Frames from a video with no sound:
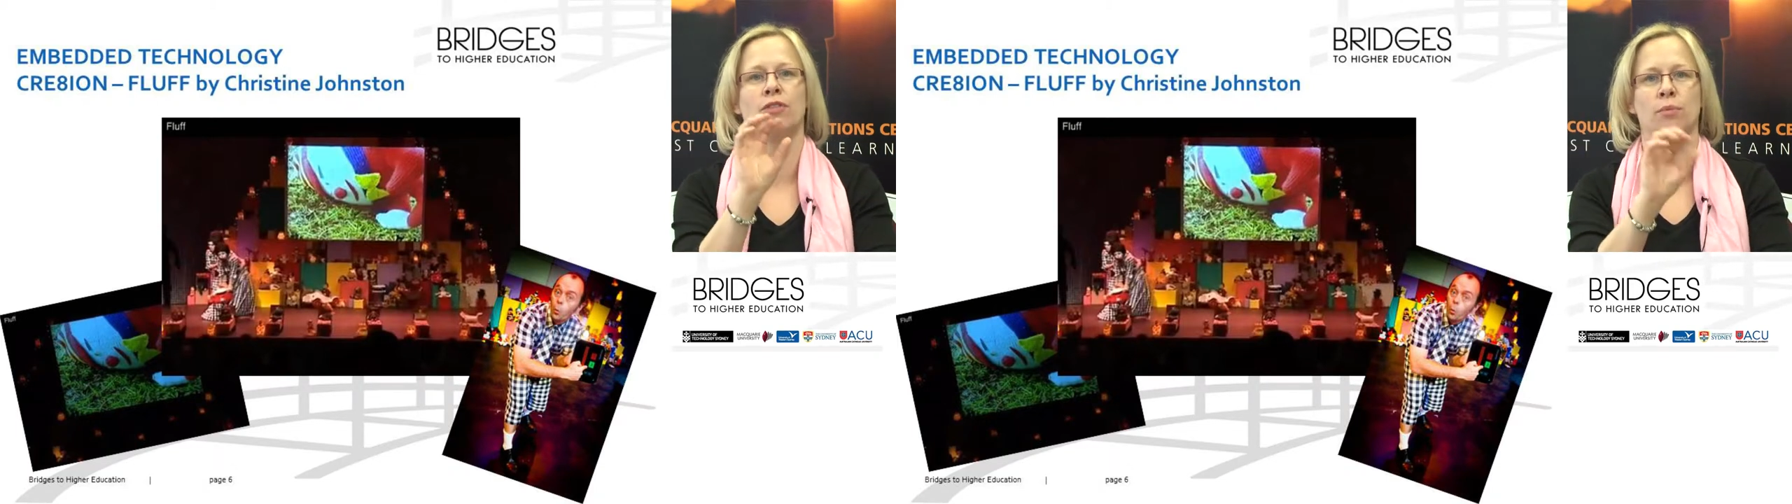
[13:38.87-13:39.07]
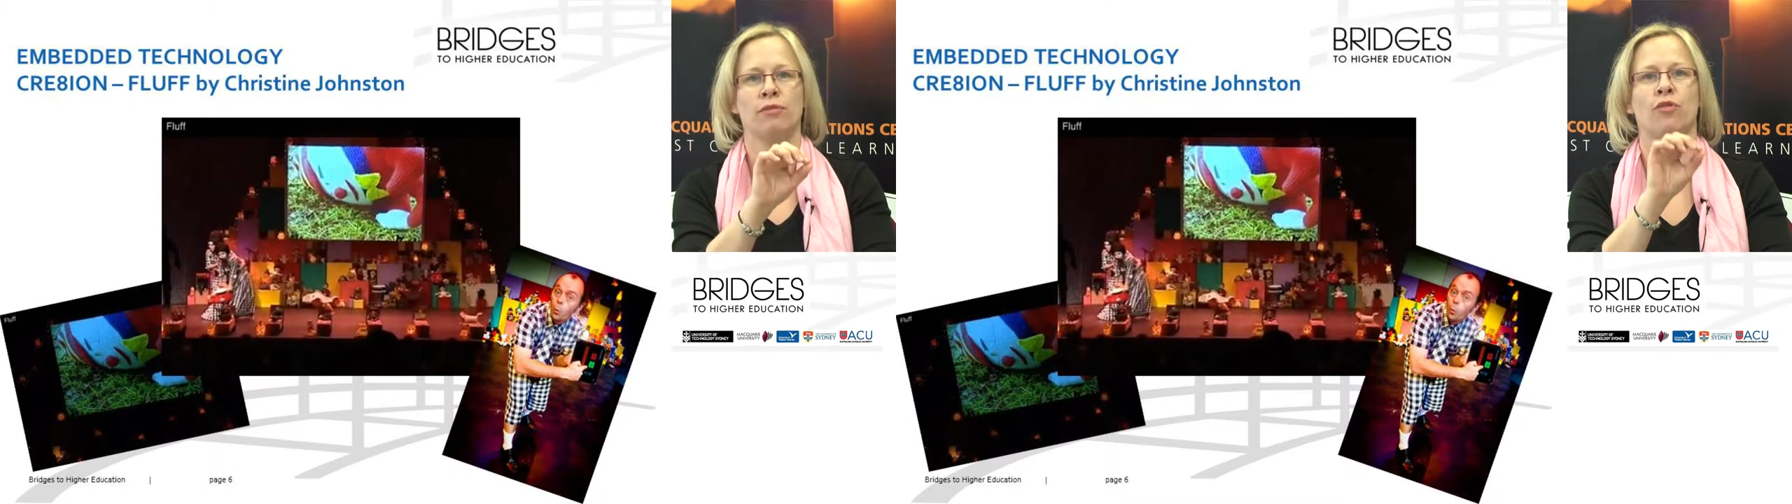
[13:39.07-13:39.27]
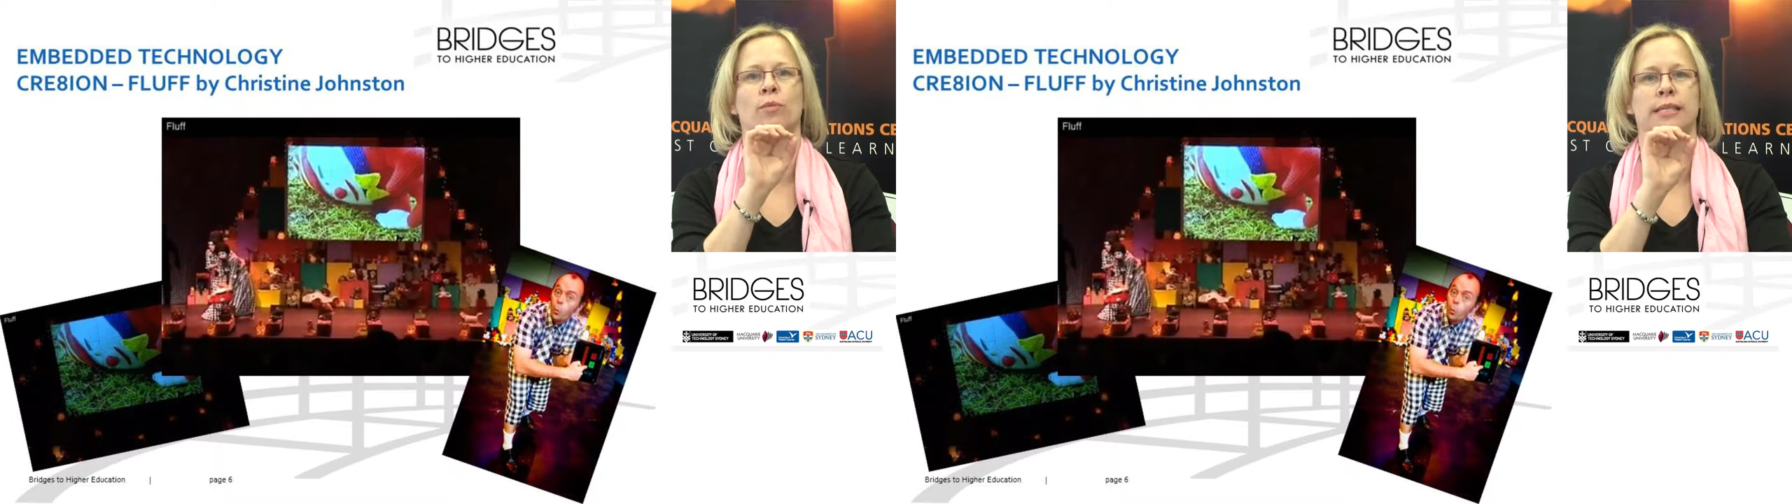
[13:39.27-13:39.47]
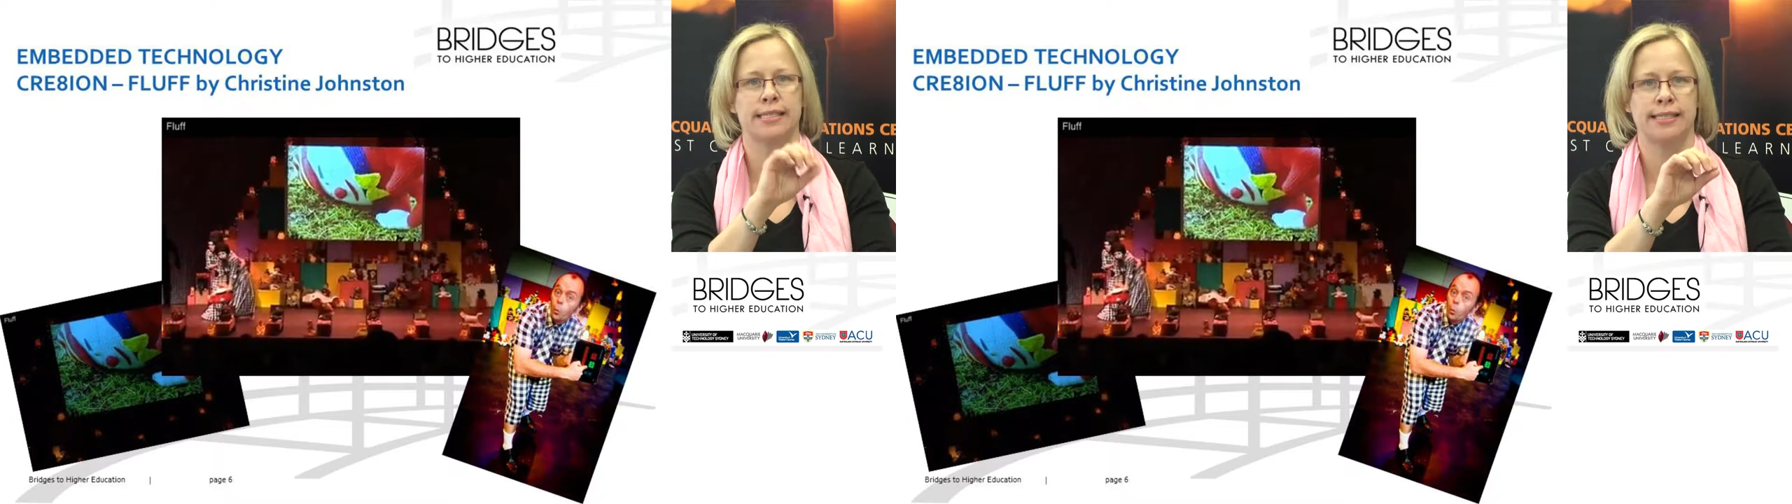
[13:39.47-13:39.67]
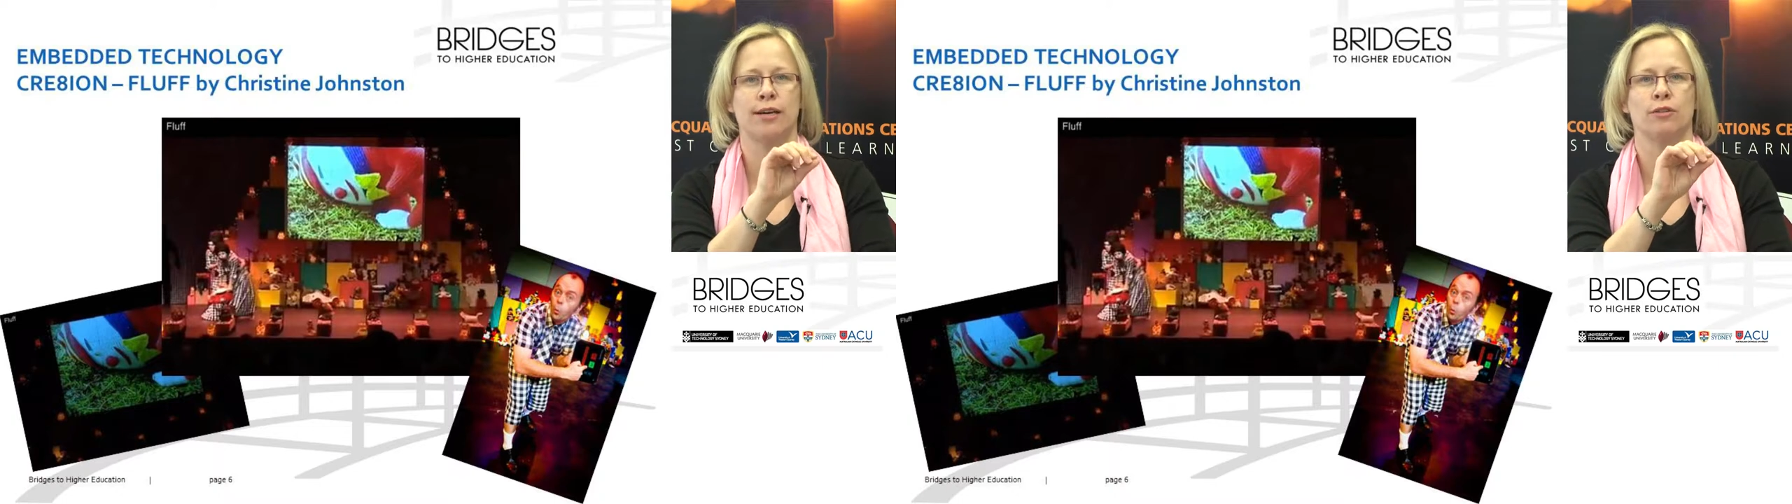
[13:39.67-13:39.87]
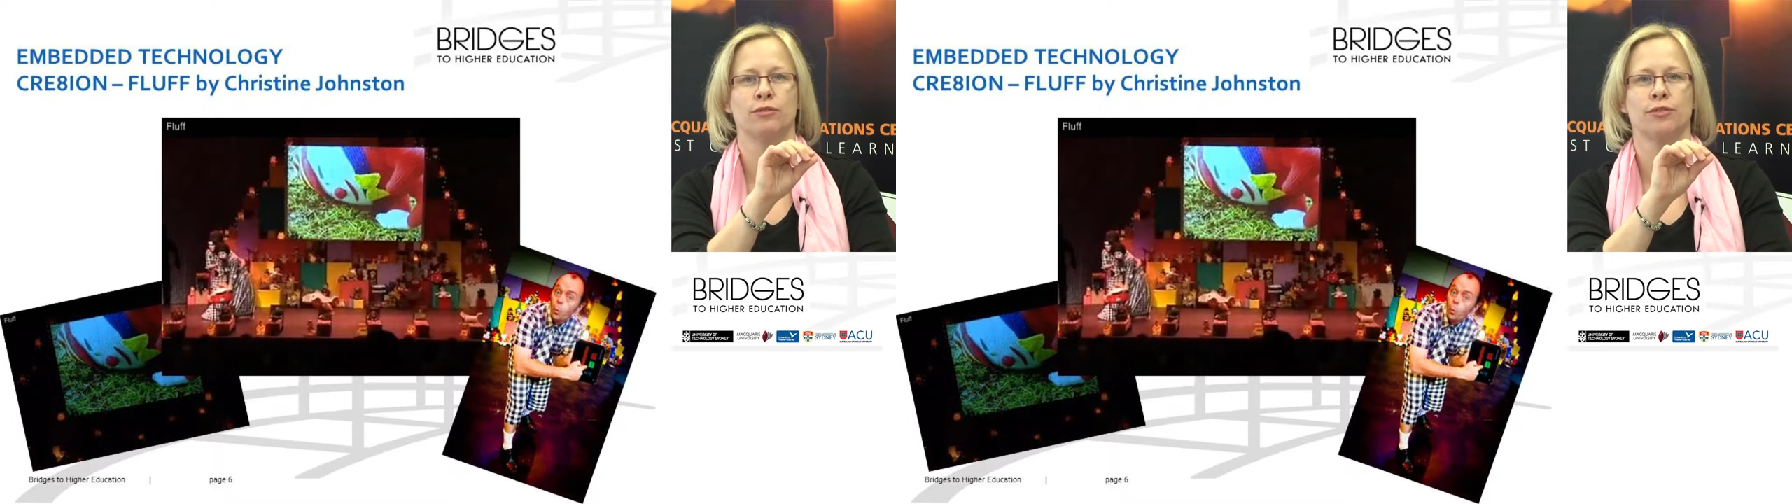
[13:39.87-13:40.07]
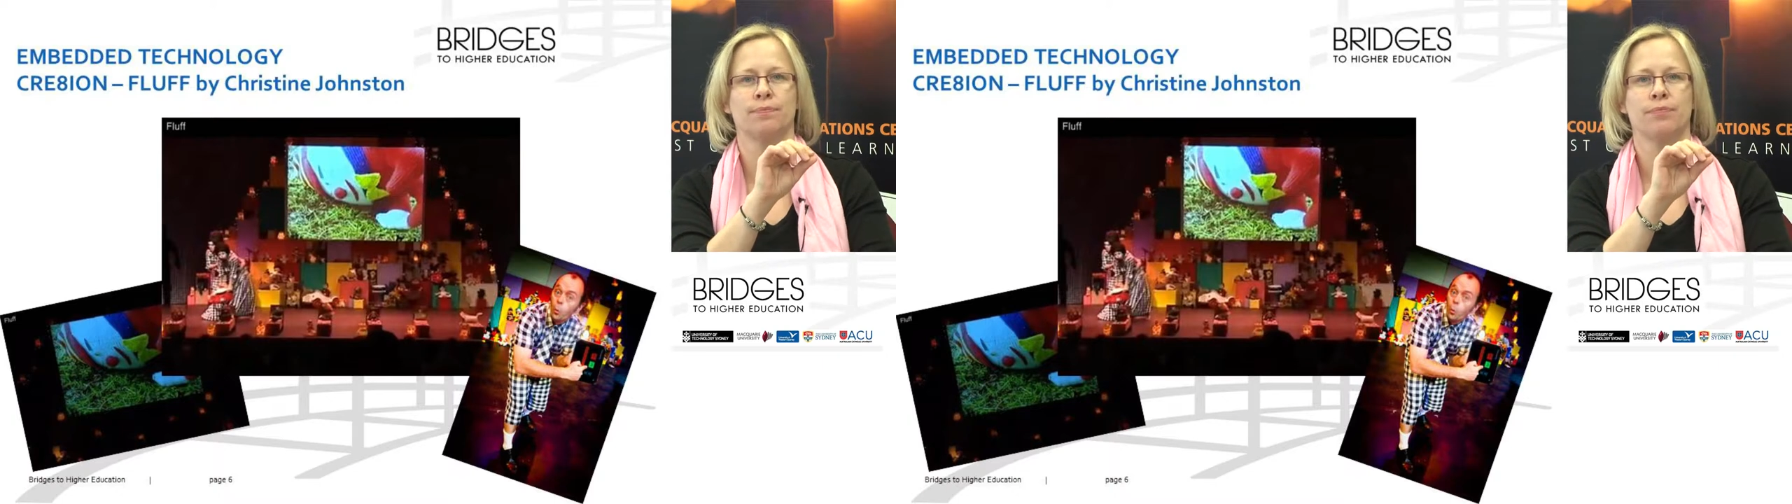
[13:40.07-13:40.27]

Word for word: of the performance itself.